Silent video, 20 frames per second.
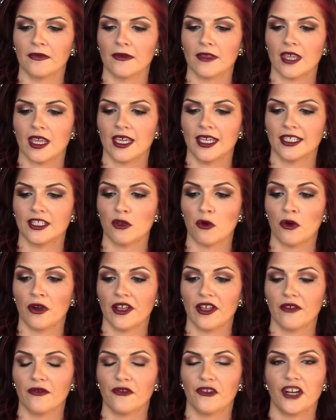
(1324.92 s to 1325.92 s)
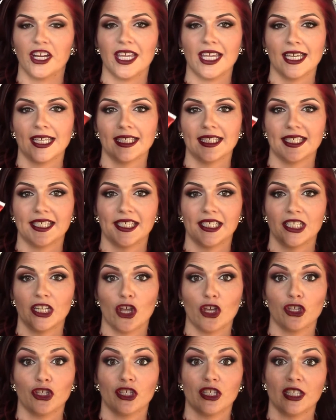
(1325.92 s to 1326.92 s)
It's oil-free
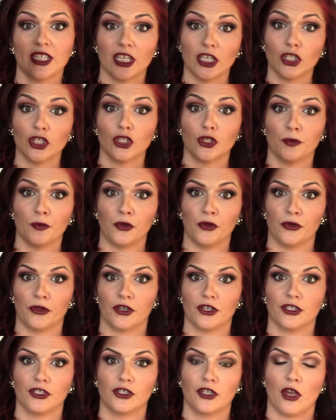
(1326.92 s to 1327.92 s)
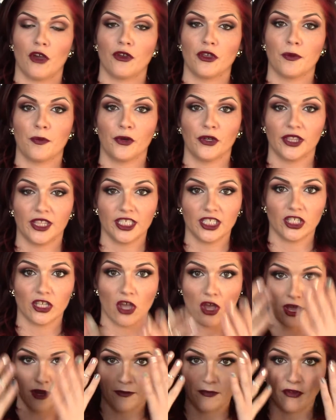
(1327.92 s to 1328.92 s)
instant skin smoother. So you put this
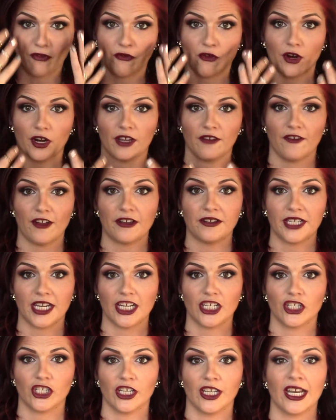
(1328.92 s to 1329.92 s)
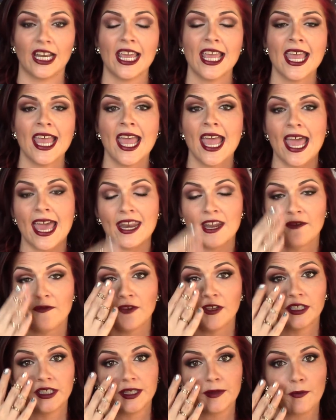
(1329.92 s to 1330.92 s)
on before your foundation and it
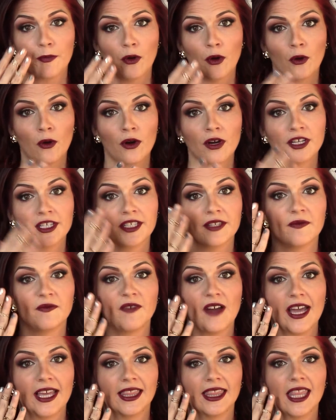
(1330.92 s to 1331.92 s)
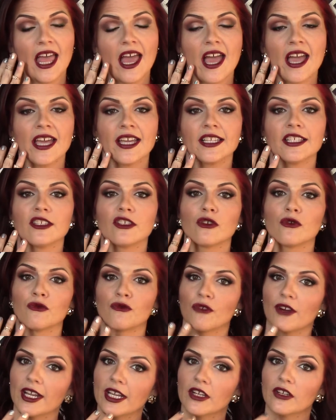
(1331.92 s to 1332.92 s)
fills in pores, fine lines,
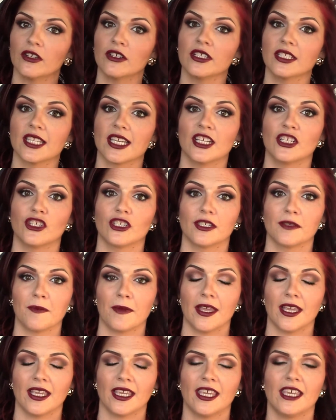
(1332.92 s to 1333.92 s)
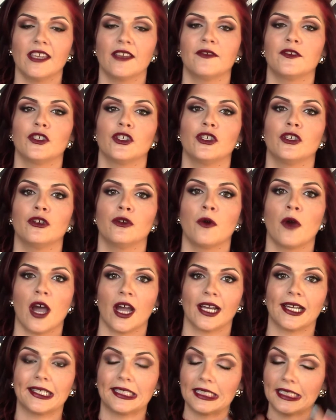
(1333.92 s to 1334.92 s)
wrinkles, and just gives you
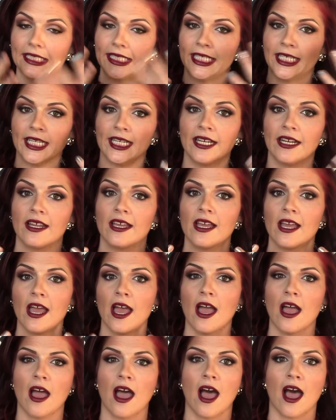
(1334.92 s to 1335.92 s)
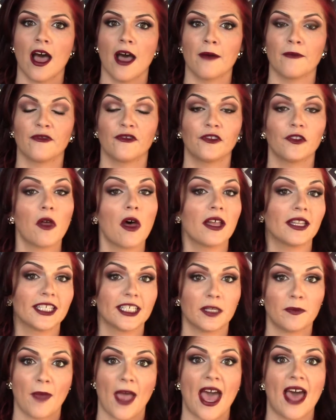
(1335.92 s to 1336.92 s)
a clean,
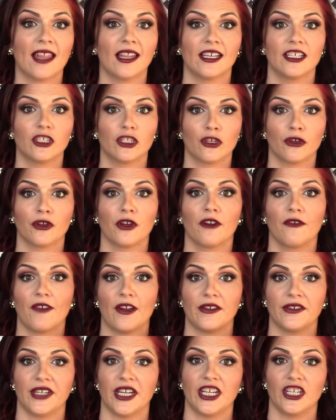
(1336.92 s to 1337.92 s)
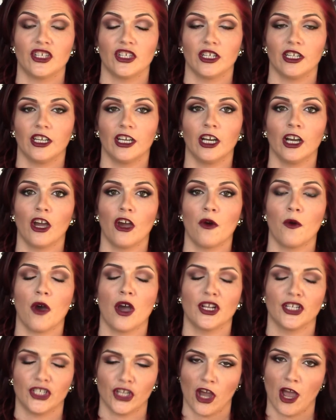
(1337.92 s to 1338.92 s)
flawless palette so your foundation can go
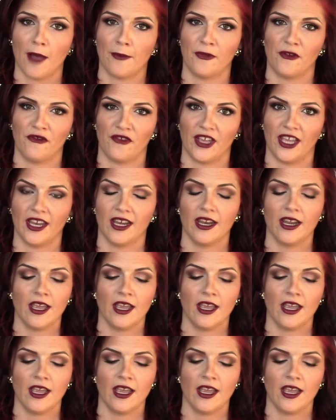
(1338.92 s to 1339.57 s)
on top of it.